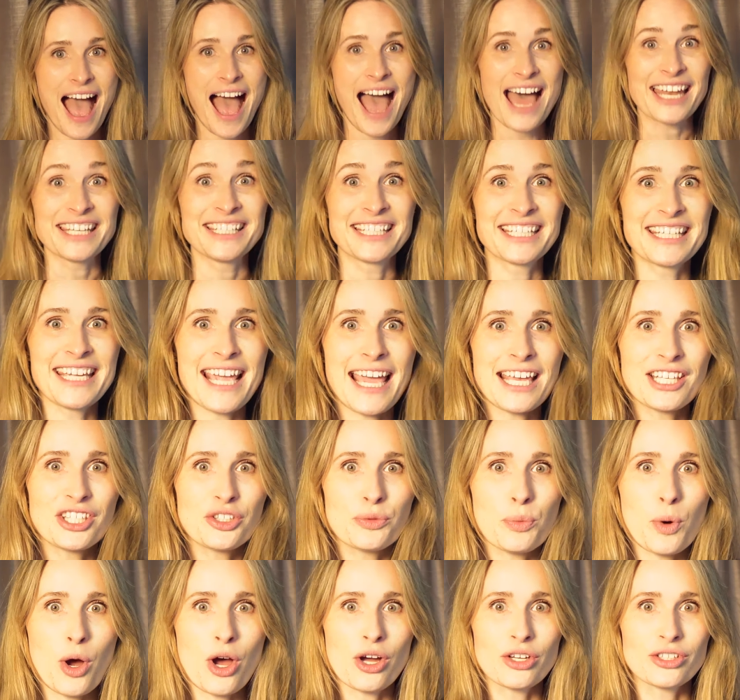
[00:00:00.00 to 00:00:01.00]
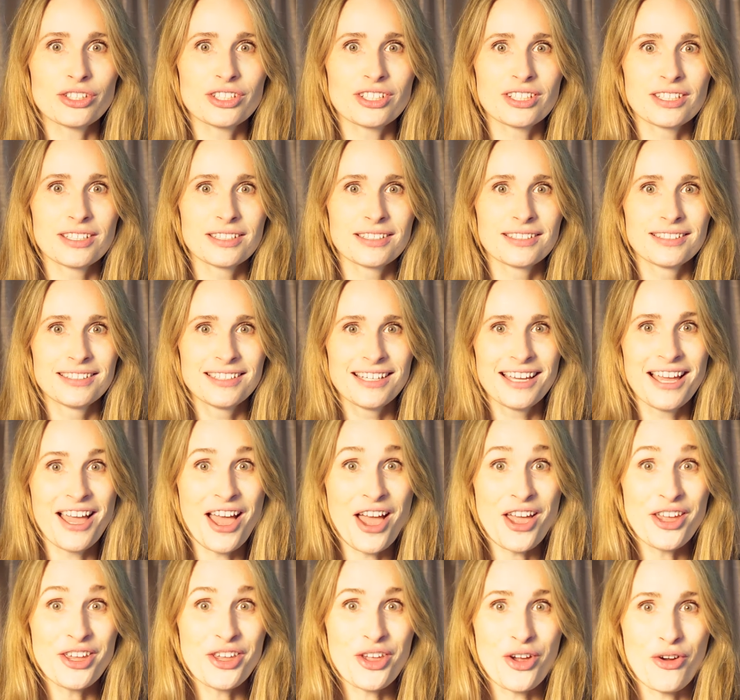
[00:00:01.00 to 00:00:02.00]
And guess what?
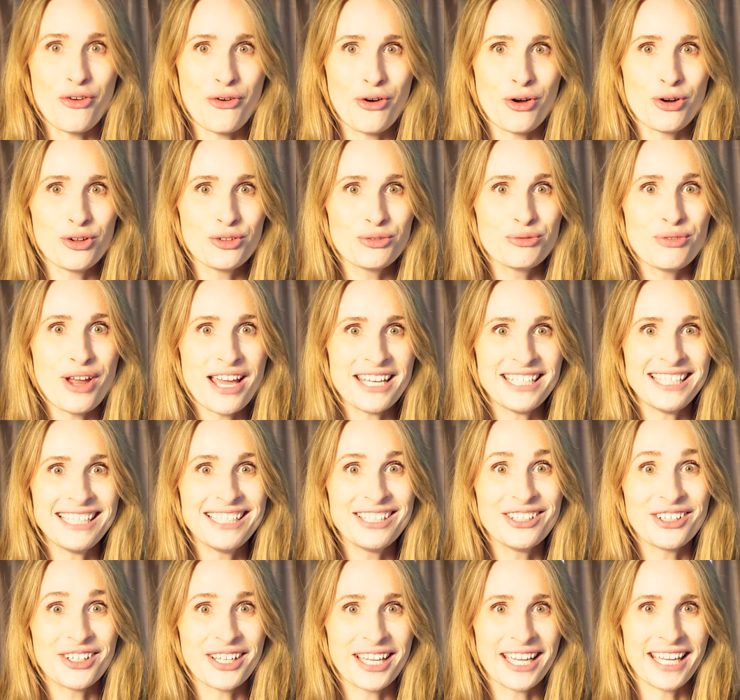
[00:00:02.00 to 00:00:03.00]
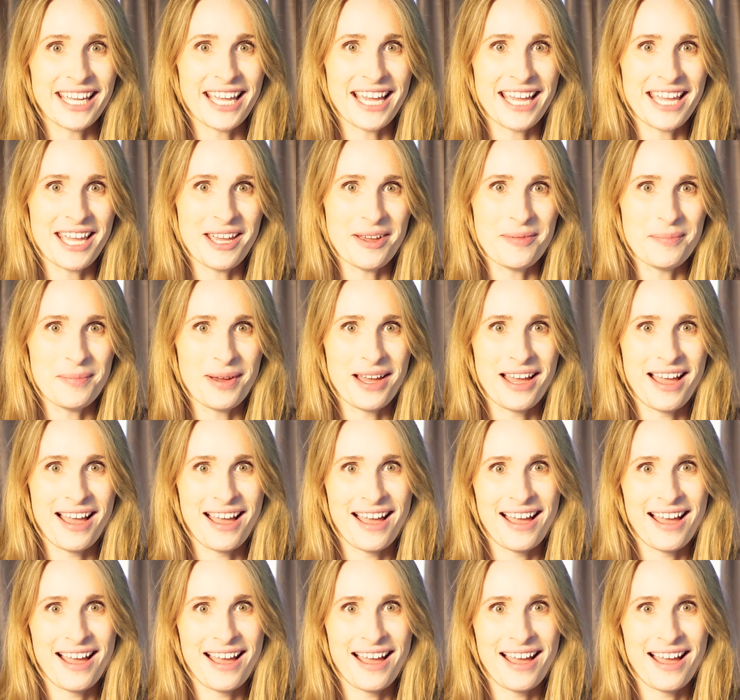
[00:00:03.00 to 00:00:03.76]
You're already looking at him.